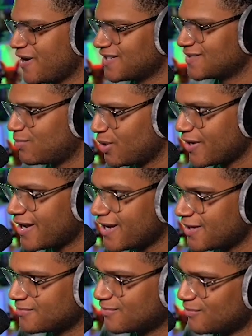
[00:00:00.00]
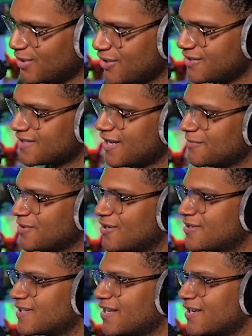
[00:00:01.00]
Blow that up. Blow this up. You know what
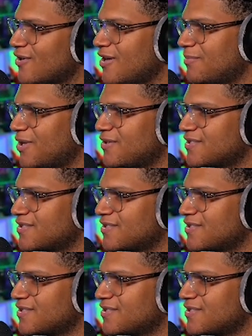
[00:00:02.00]
I'm saying? Go ahead and blow this